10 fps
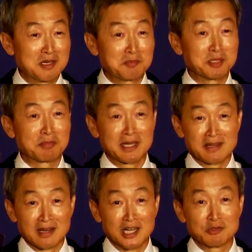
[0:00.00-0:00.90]
but by
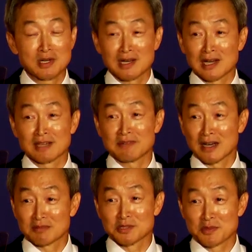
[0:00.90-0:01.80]
now,
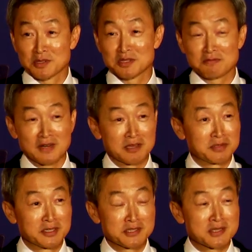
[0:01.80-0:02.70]
after 35
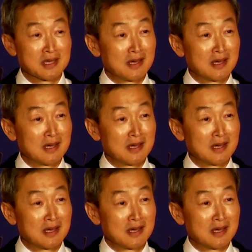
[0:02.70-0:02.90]
years,